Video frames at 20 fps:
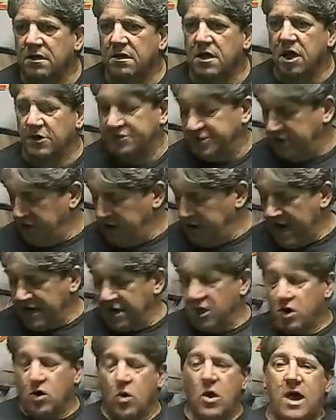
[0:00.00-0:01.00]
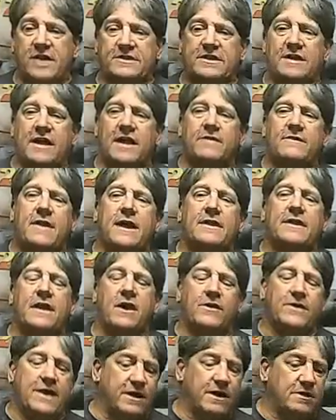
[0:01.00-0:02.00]
oh, so you're not going to go on tonight, Randy?
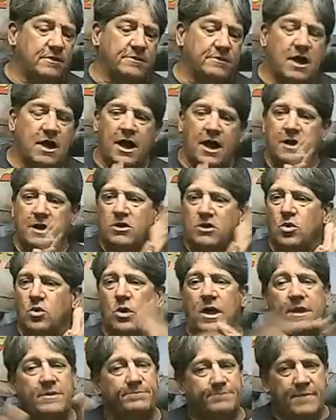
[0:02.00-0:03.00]
Okay. All right, cool.